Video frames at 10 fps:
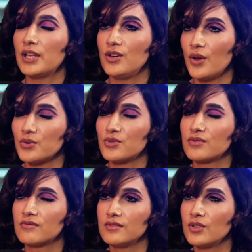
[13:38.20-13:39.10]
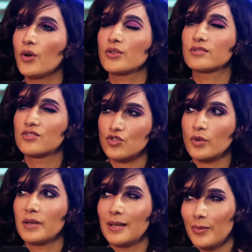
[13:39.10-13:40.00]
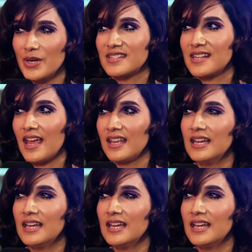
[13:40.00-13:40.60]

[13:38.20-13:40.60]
But not stripping per se.